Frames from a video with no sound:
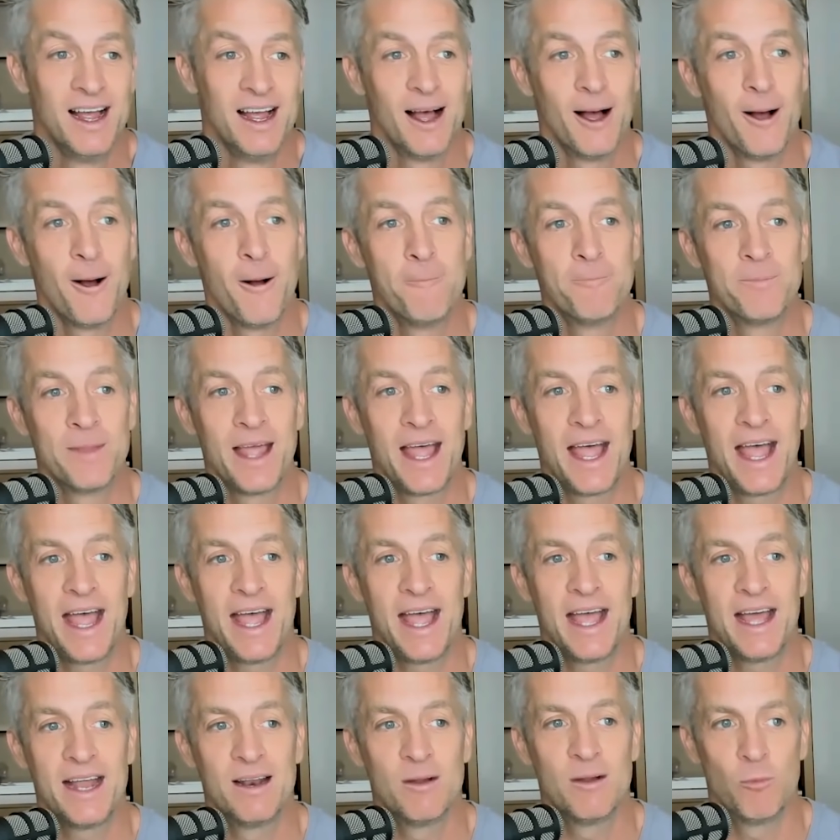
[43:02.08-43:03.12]
Um,
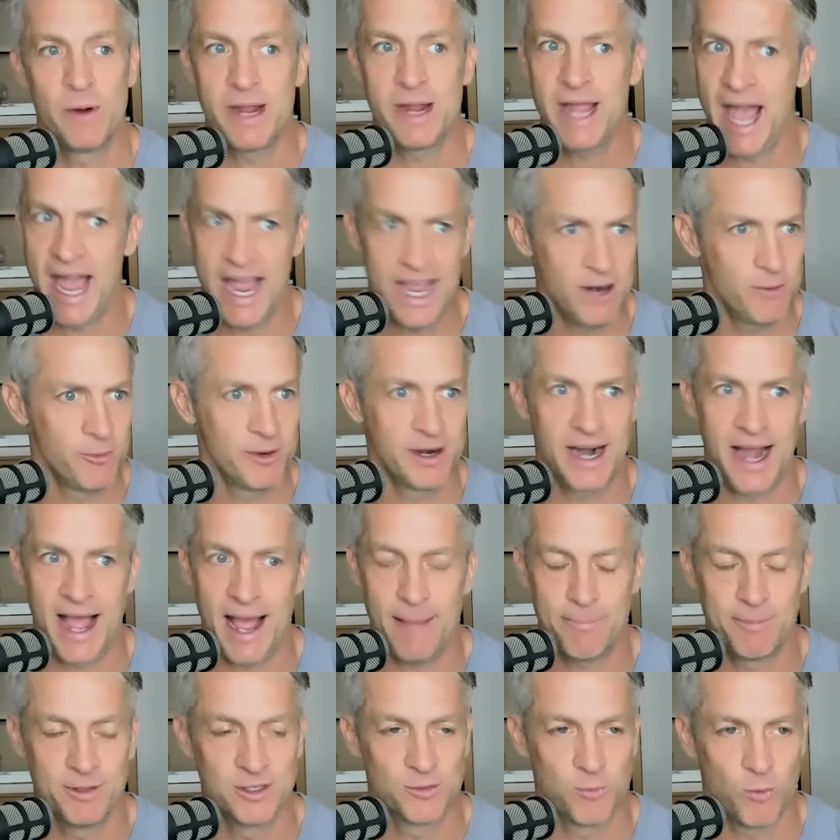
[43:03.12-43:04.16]
and we hate it when it
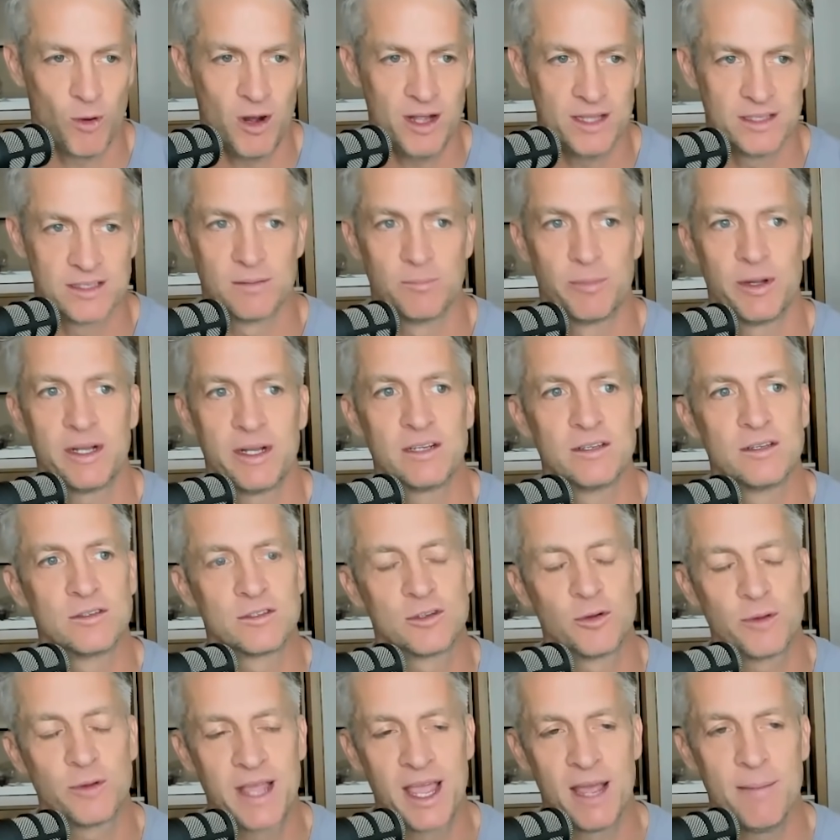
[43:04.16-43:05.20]
happens once. But
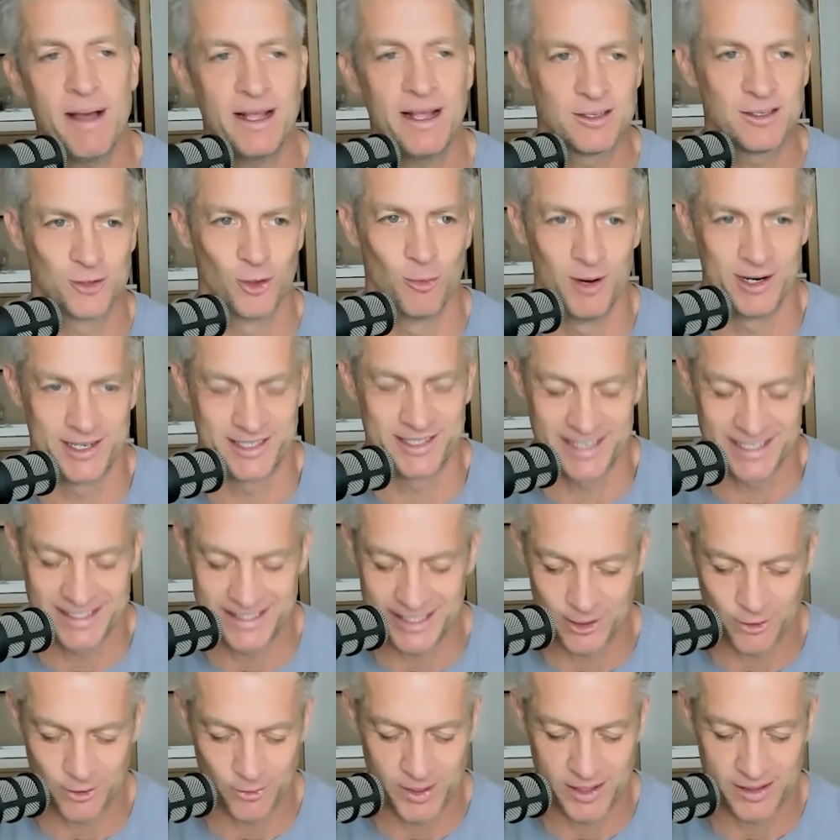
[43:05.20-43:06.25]
so Kim had so much to
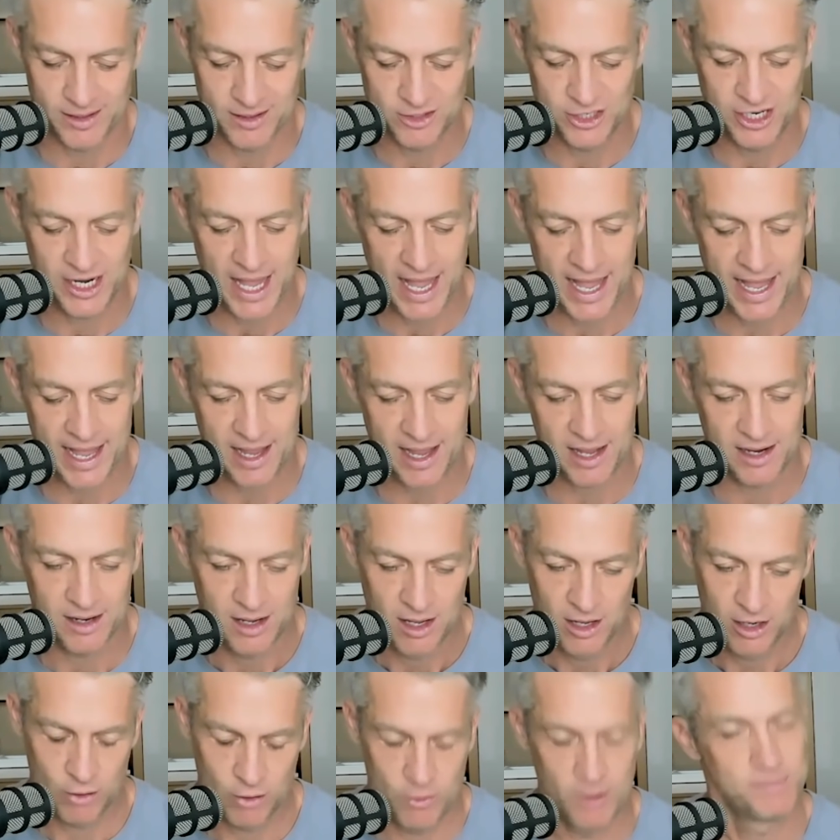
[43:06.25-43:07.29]
deal with. She had
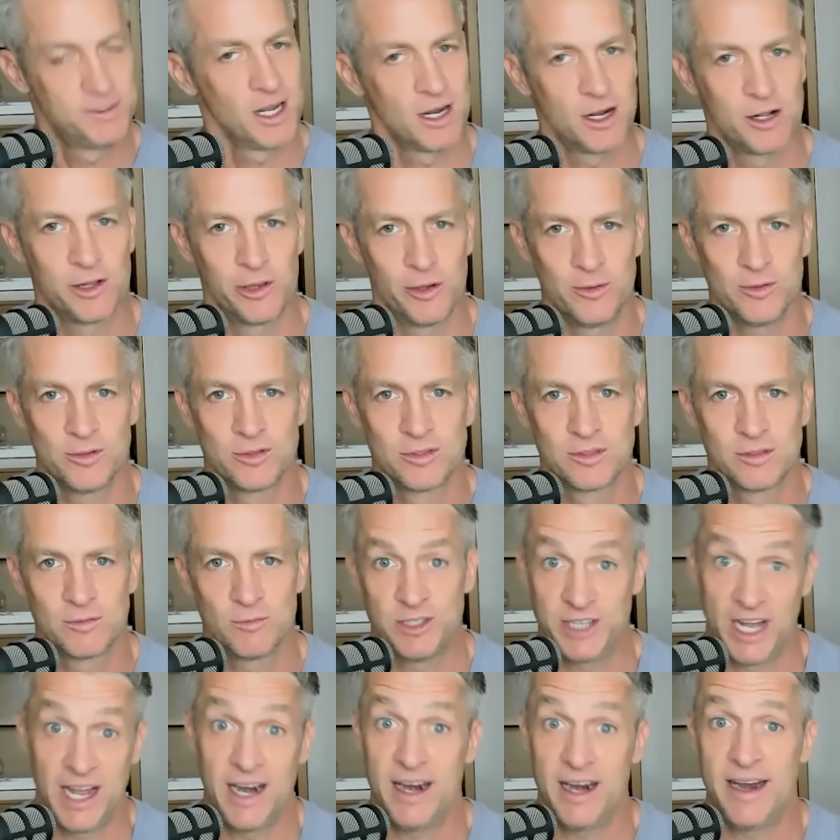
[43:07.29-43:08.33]
cryptic clues,
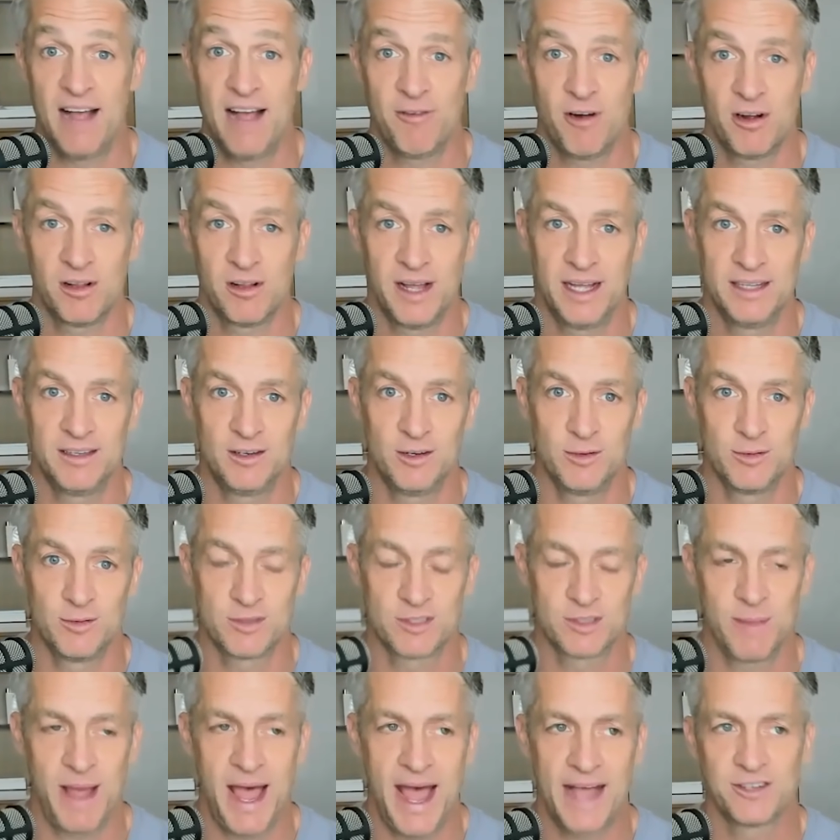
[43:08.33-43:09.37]
which I didn't have. All I had to do was
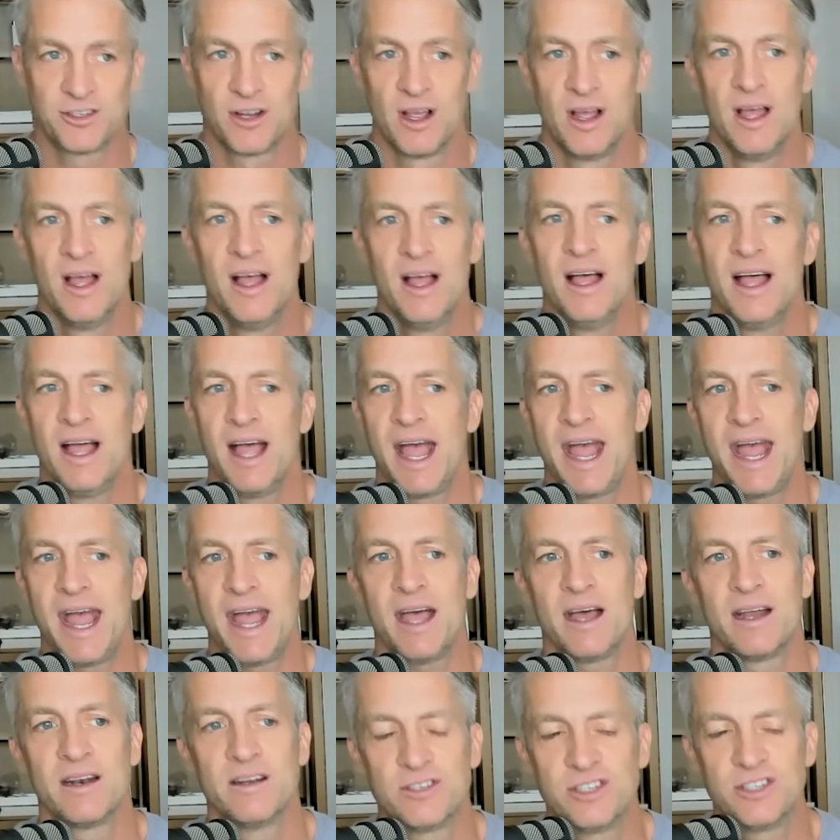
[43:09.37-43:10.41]
smash.
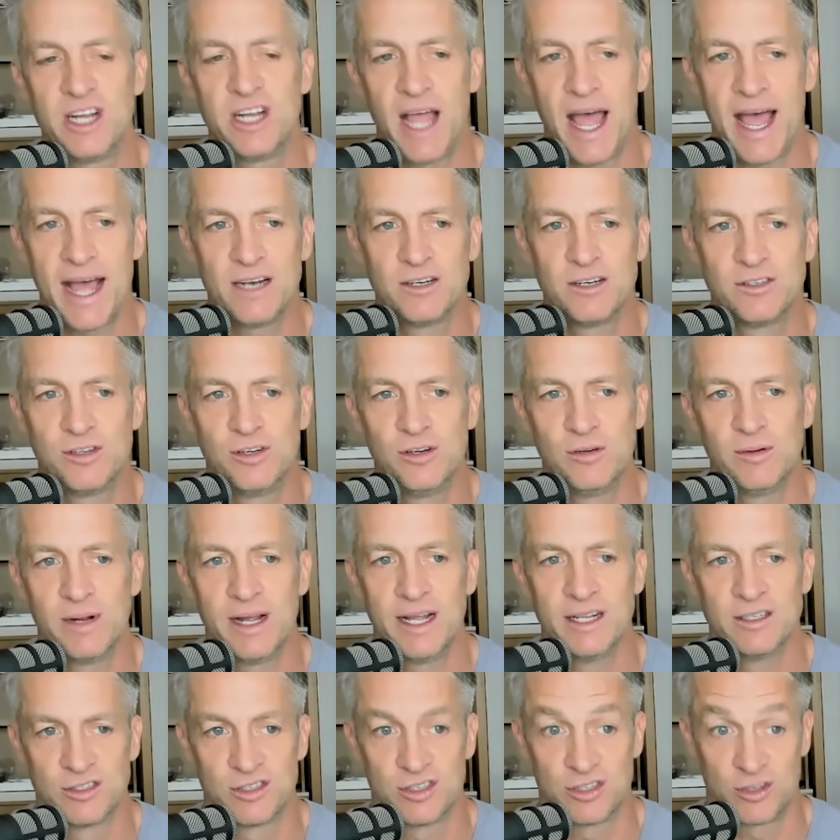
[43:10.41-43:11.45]
And she had to
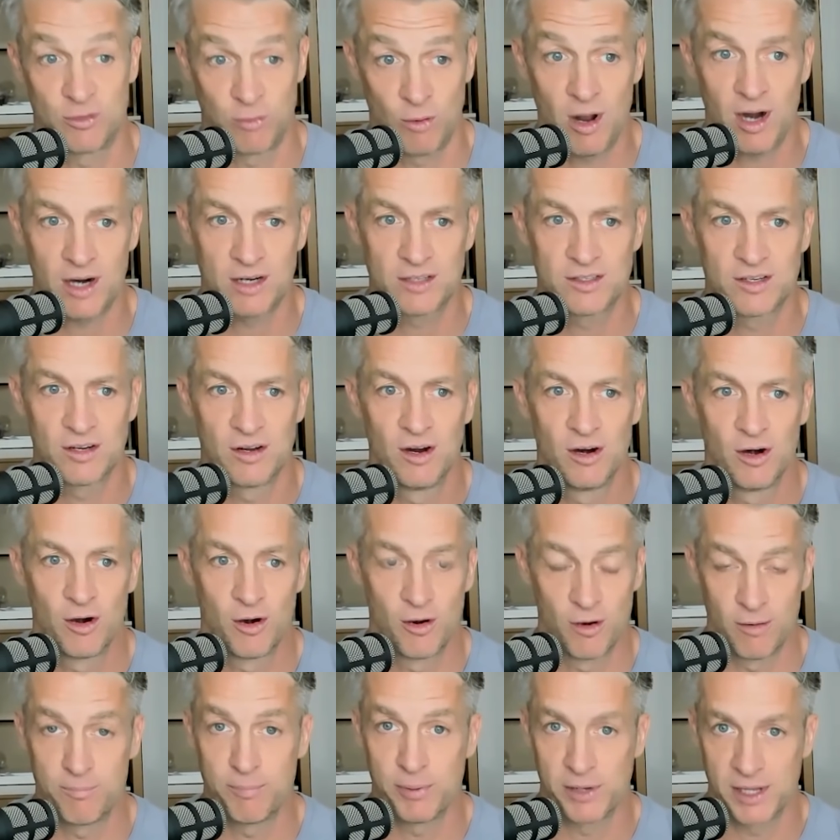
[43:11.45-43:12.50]
instruct
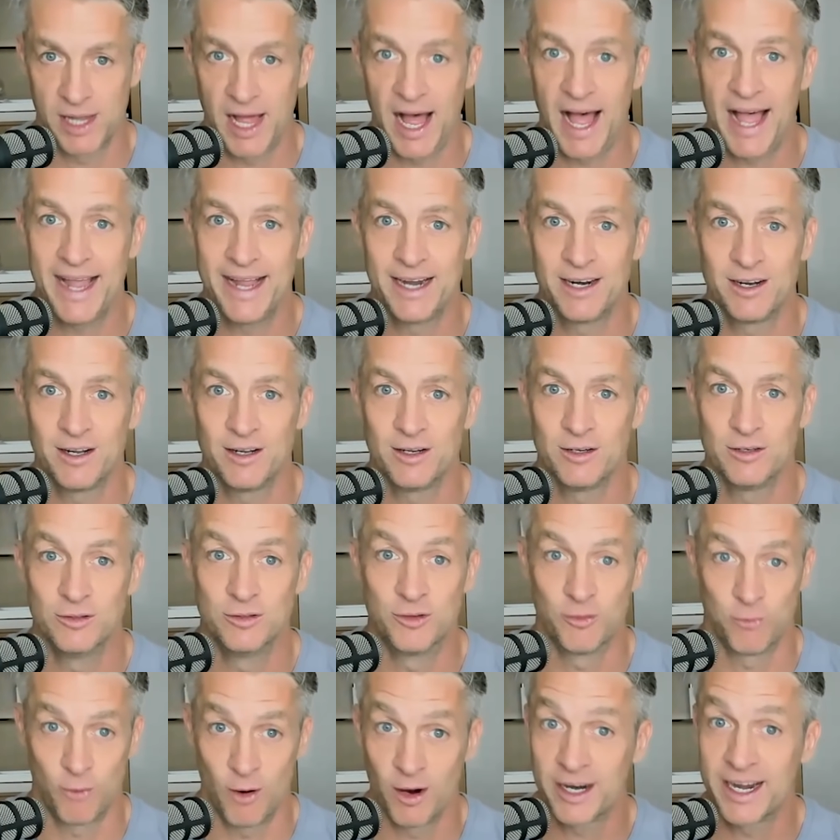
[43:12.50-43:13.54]
her blind,
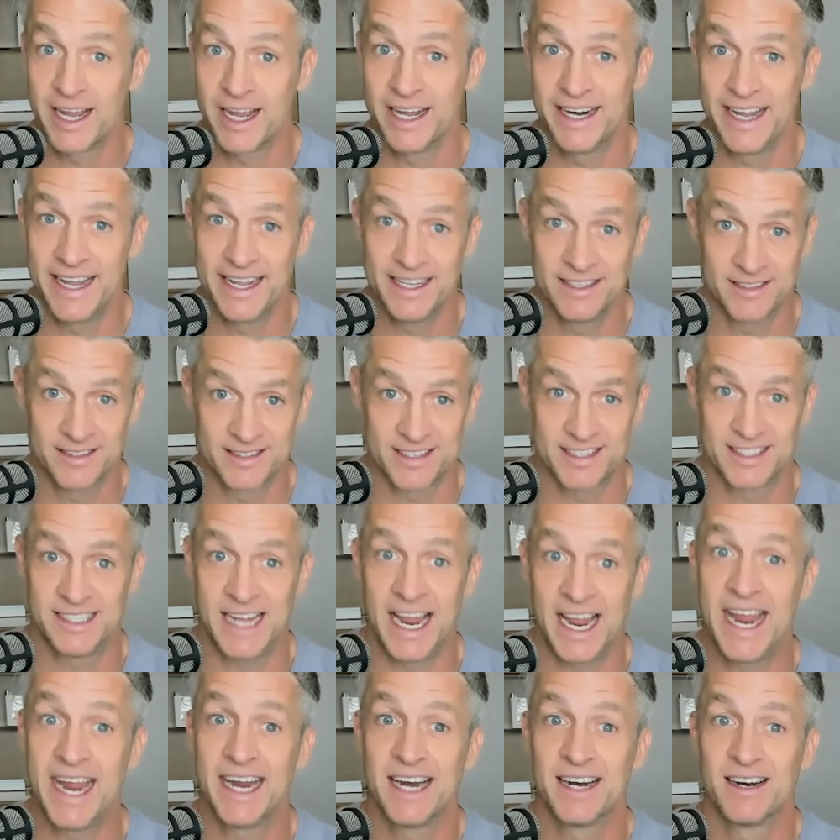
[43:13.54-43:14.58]
drunken,
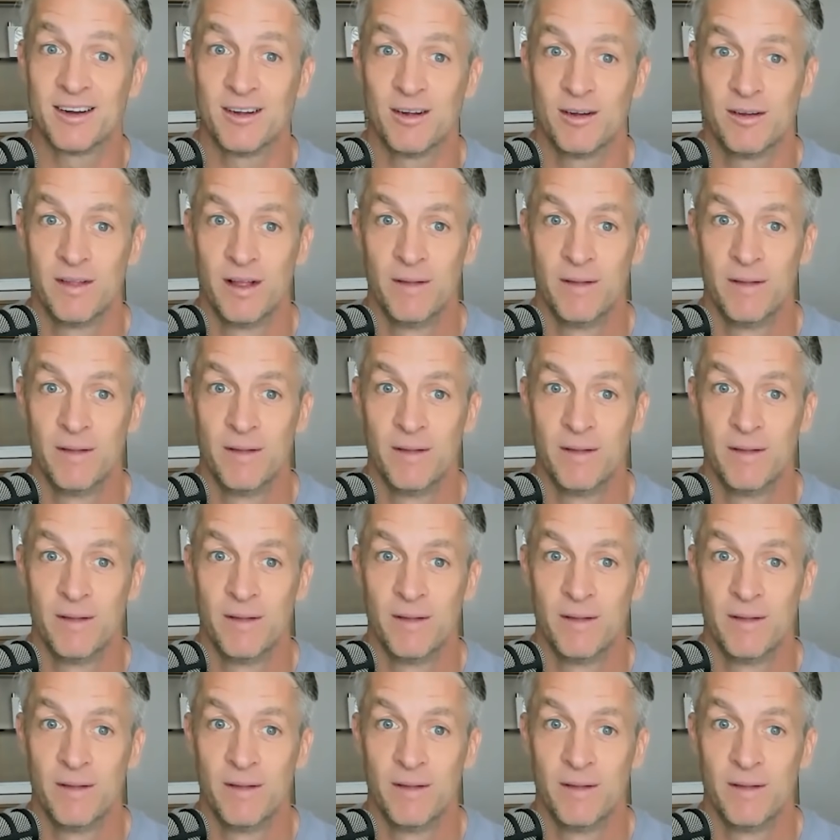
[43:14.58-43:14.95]
insane